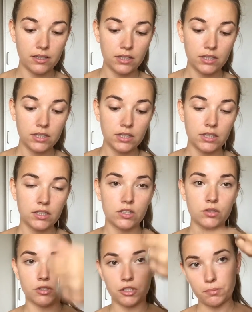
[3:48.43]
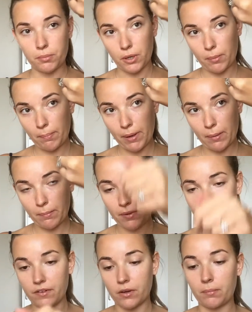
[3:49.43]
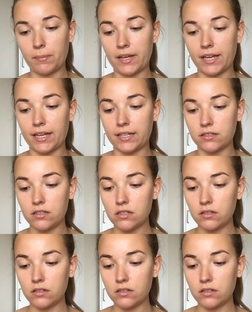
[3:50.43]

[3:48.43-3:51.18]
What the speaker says: So I just put a pump of it on my hand.